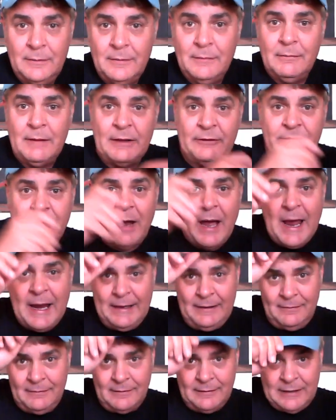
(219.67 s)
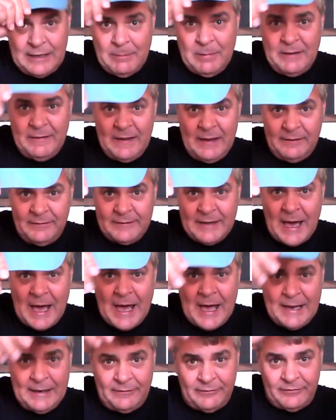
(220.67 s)
That's right. Give me these
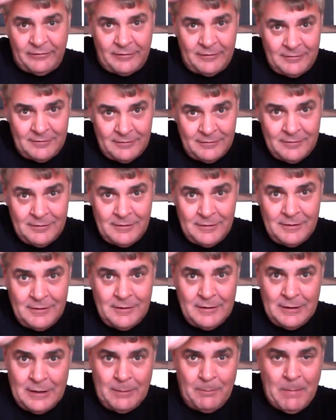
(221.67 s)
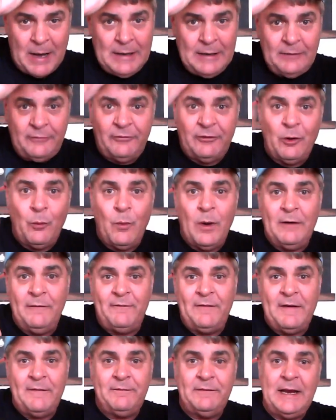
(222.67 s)
guys. Minus the
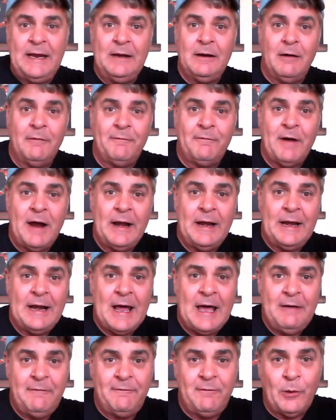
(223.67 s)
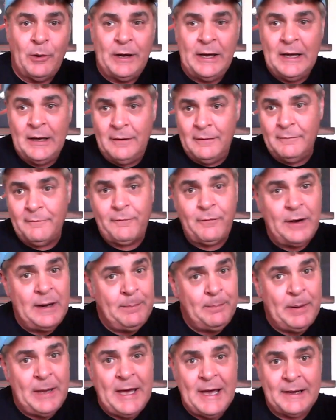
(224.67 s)
115 on Friday night for you. Free
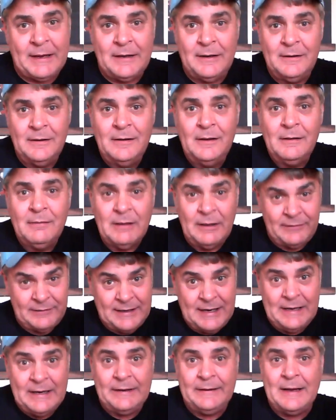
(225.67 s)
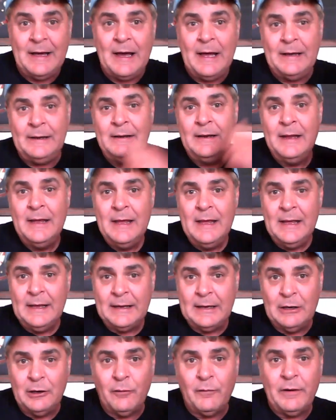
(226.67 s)
pick. Let's get it done.
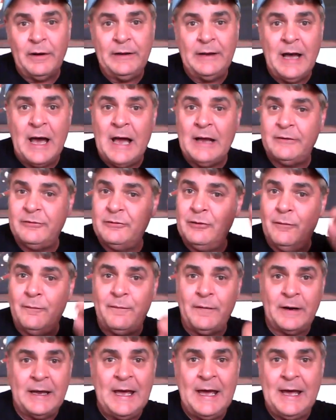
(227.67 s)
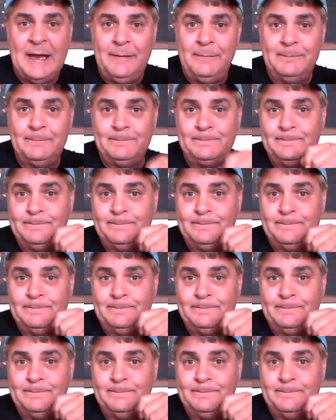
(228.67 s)
Get over to Docs. Don't forget,